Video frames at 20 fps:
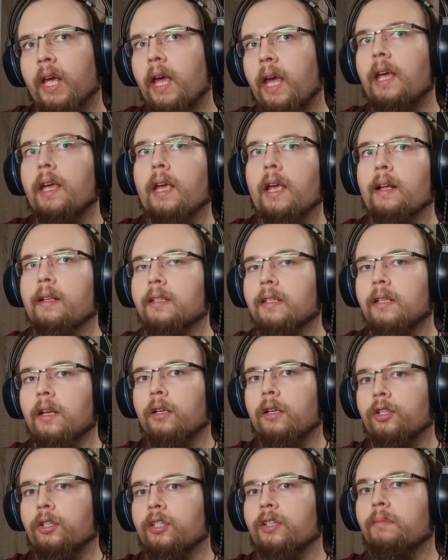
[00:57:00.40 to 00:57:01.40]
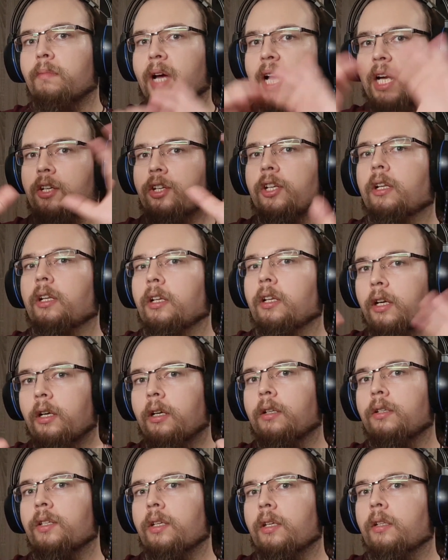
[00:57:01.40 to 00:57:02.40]
hey, it's not just magical
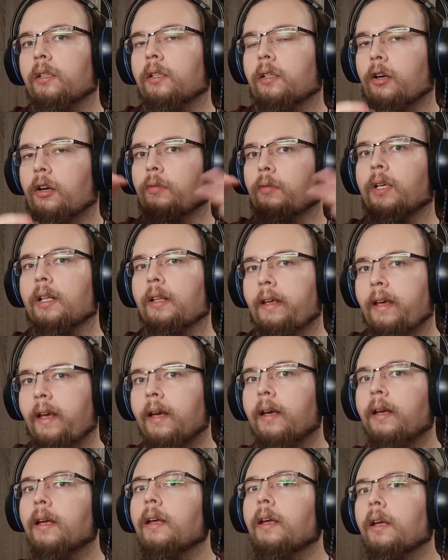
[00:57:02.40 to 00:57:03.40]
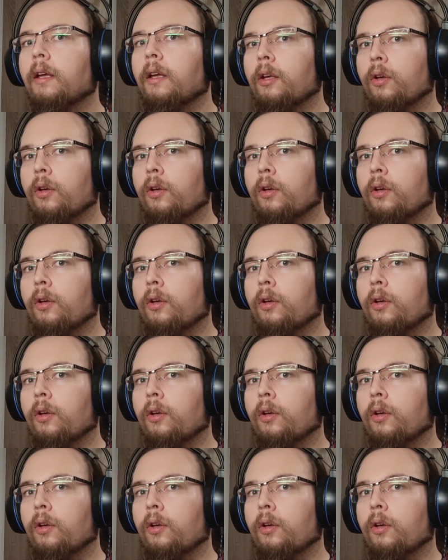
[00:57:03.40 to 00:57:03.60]
girls in their own clique